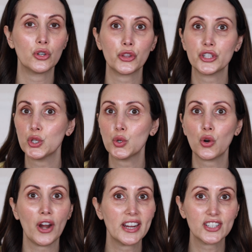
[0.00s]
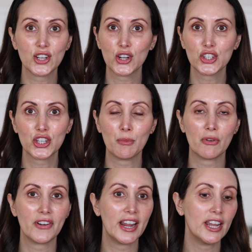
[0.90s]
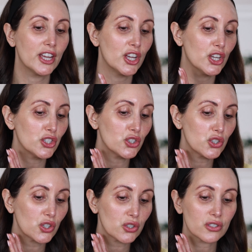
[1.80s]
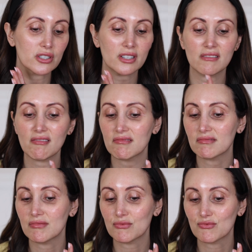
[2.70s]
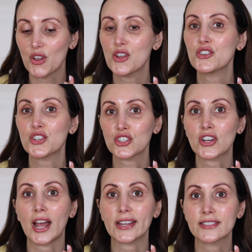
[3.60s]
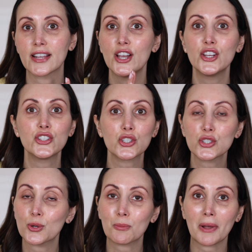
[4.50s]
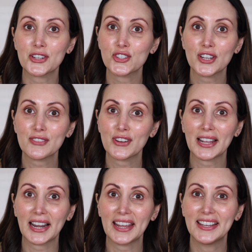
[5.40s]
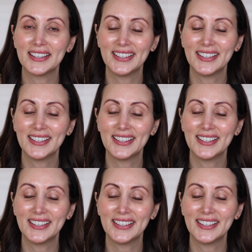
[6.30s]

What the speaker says: Nothing too crazy or shimmery, just nice. Just up my street, really.